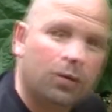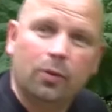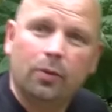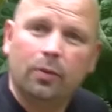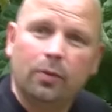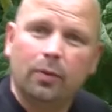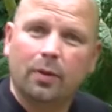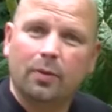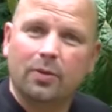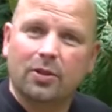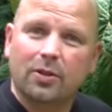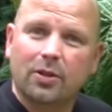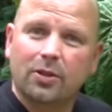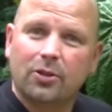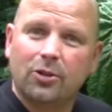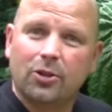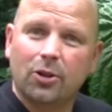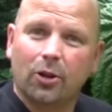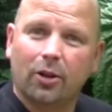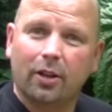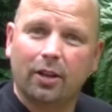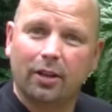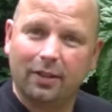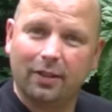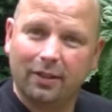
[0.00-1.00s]
Oh, there was a
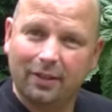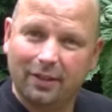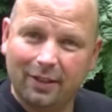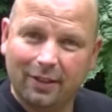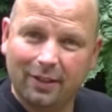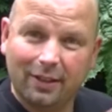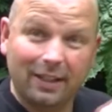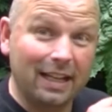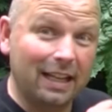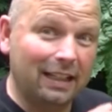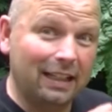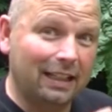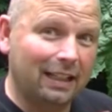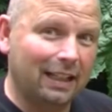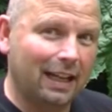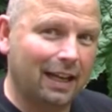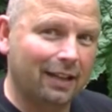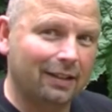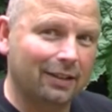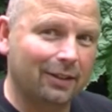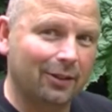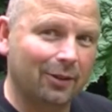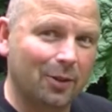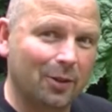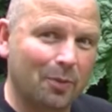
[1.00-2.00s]
duck nearly
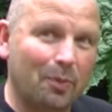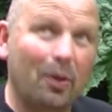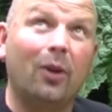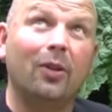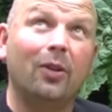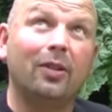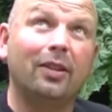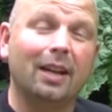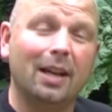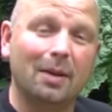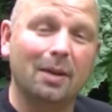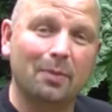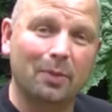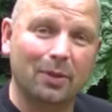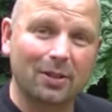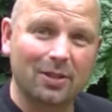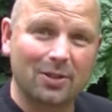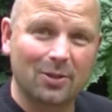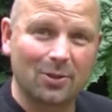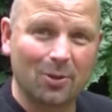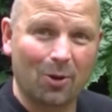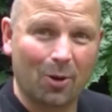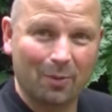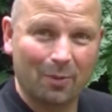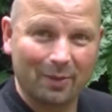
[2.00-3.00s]
landed on the pond there, but it
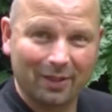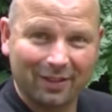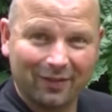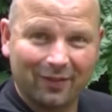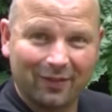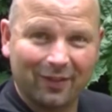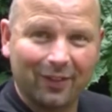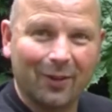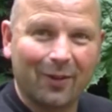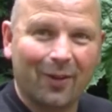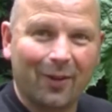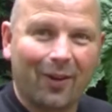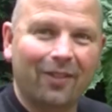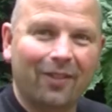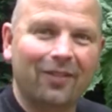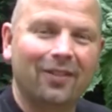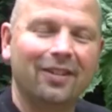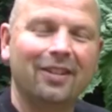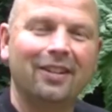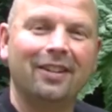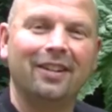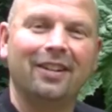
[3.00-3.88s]
saw me and flew off.